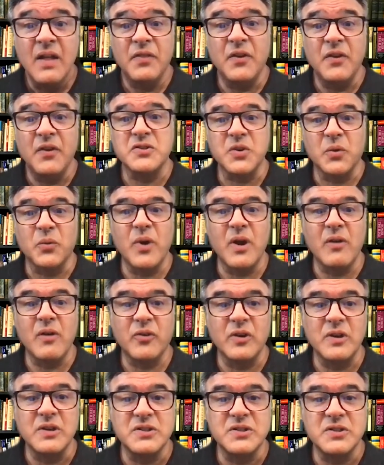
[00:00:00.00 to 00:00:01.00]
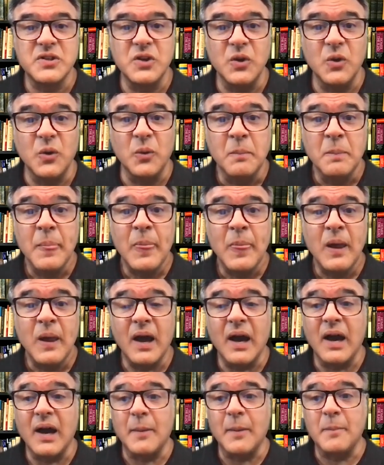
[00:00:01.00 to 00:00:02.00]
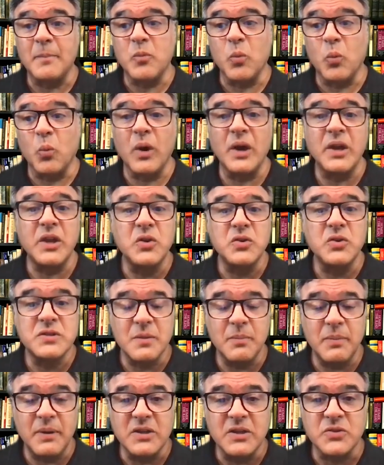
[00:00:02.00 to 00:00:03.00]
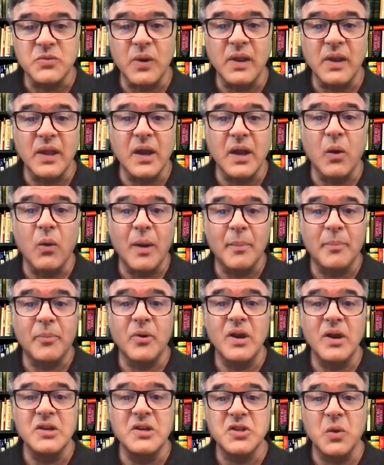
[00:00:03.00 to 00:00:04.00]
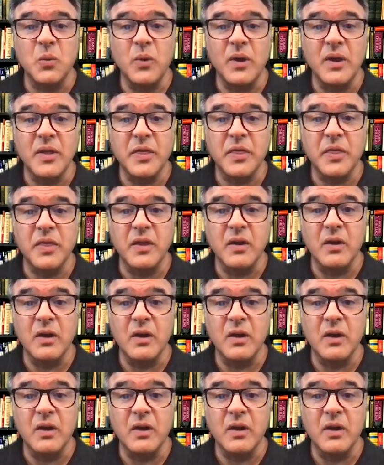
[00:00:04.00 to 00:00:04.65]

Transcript: there's a reference to what used to be Israeli cooperation with